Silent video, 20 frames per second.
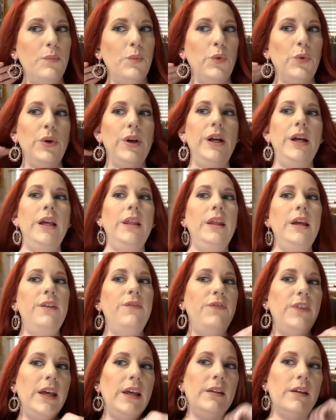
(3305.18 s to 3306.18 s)
really
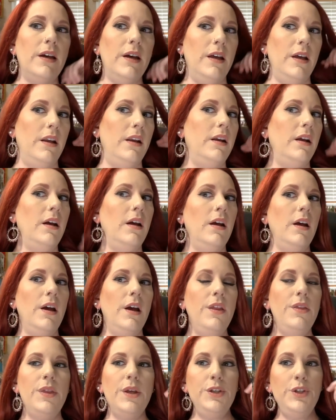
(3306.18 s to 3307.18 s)
feeling
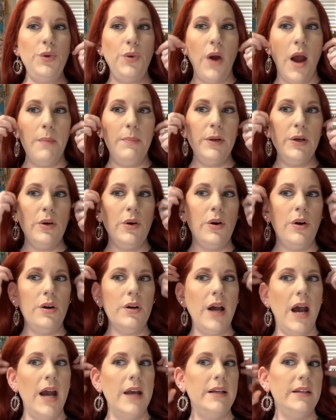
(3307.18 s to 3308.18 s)
the tropical
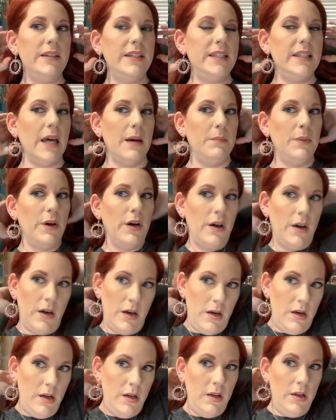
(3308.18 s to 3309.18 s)
kind of summer
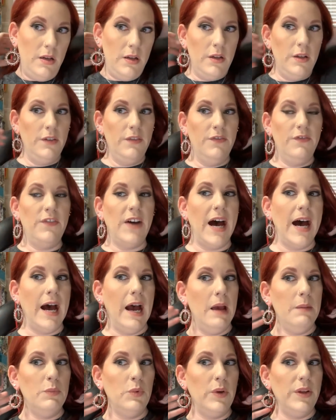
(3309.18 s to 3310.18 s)
vibe
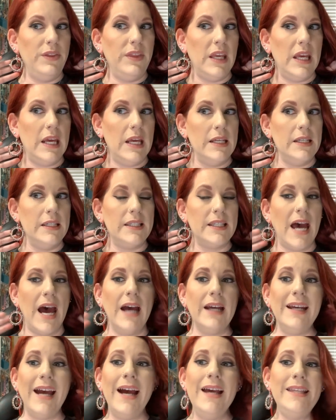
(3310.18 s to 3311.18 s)
with these. Uh,
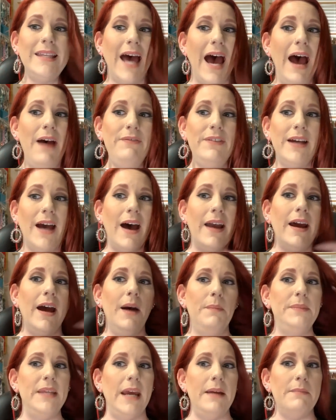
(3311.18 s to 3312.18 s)
guys, I've got to
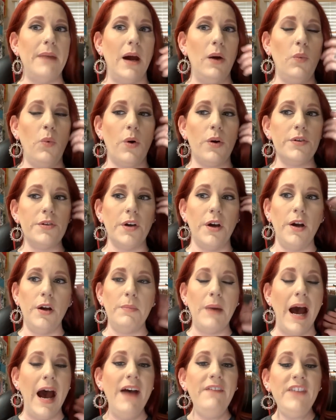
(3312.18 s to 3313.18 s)
update my wardrobe.
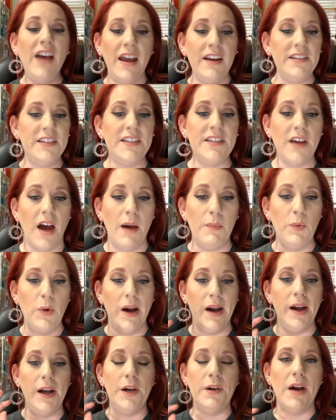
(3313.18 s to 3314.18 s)
I've got to stop
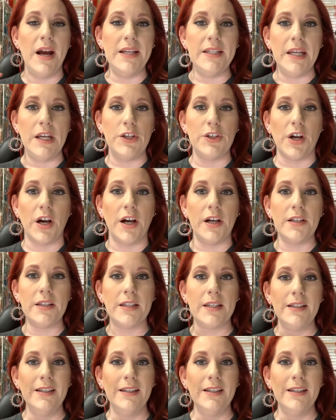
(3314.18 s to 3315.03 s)
wearing gray t-shirts.